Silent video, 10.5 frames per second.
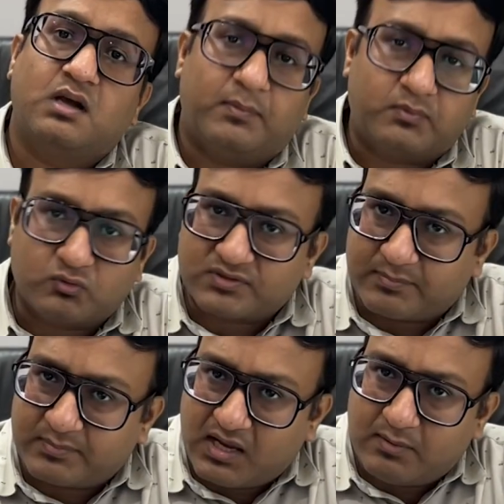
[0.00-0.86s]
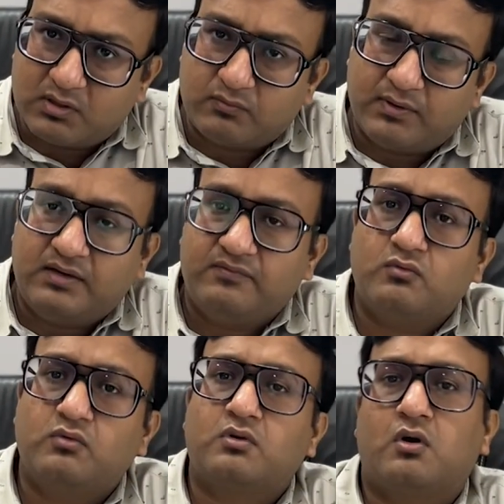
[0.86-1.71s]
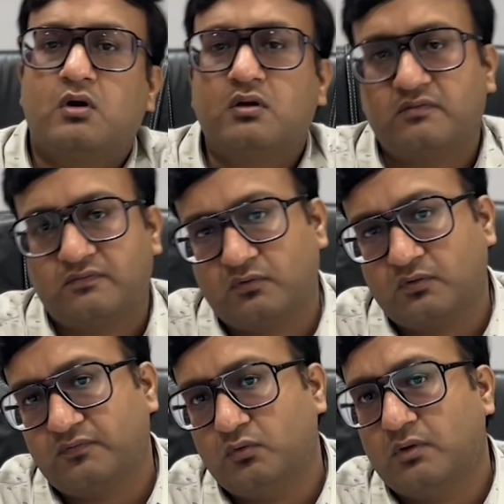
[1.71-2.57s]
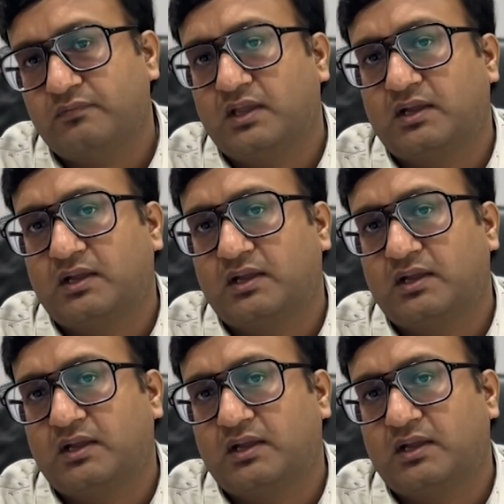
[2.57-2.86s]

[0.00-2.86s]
up to september 24 or for few of the